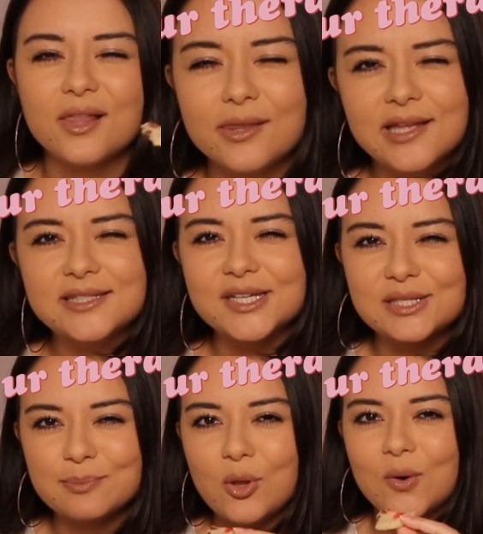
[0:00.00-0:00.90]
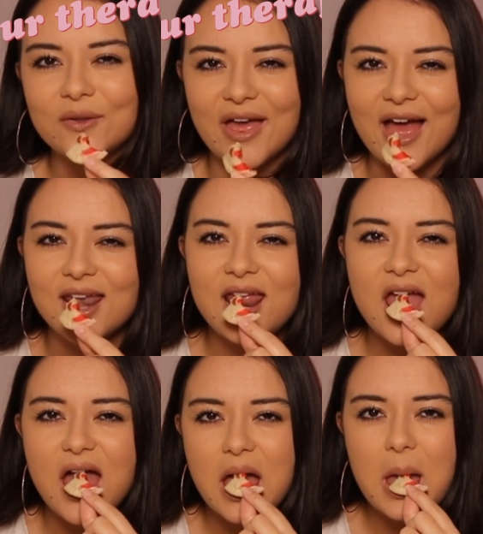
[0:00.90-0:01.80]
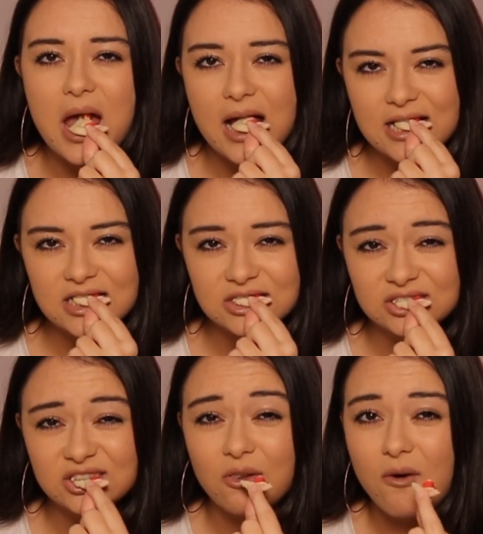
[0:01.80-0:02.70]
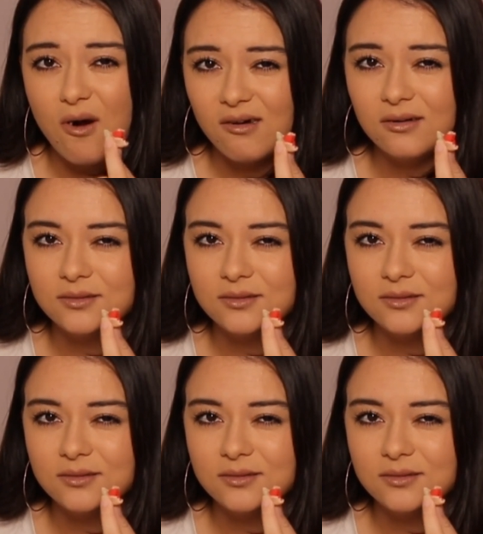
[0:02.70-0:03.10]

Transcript: Let's explore that. Holy shit, these cookies taste